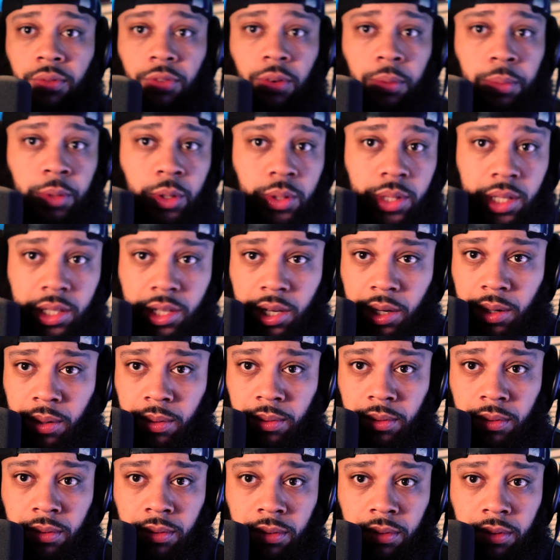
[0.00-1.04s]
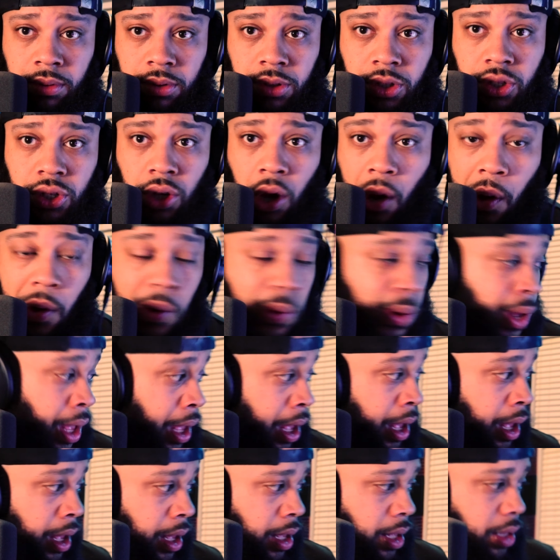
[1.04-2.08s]
music too. So
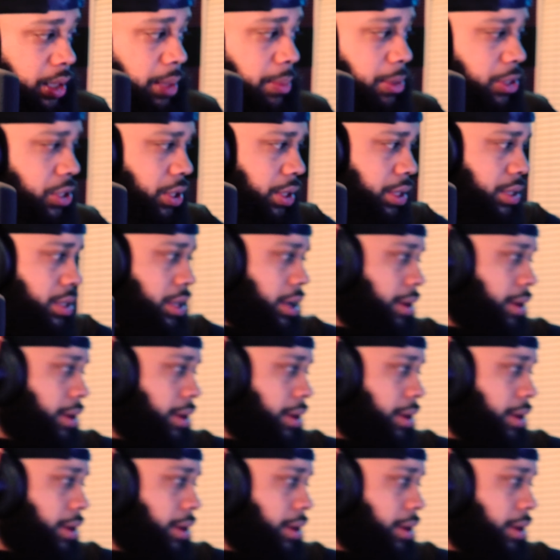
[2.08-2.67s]
let me turn this